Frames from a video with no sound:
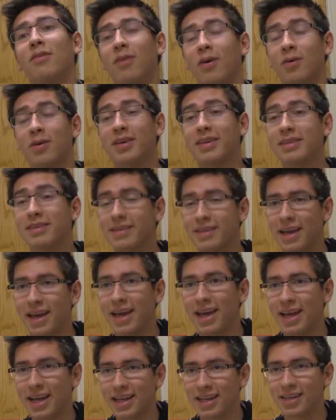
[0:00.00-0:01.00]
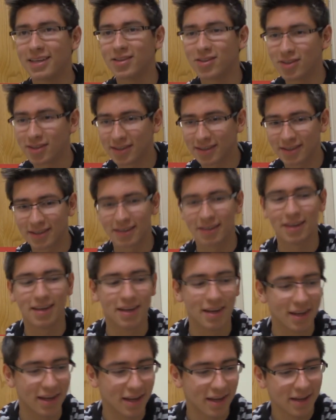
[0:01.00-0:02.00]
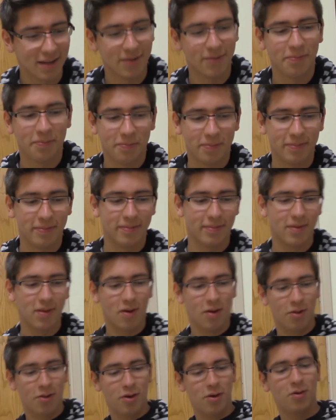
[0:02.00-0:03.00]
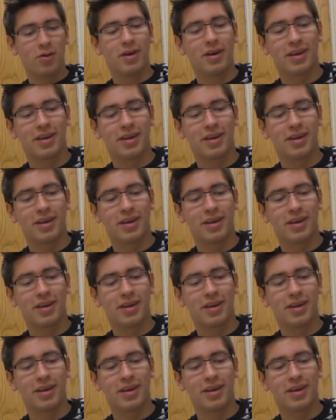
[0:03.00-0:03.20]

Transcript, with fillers: focus and just although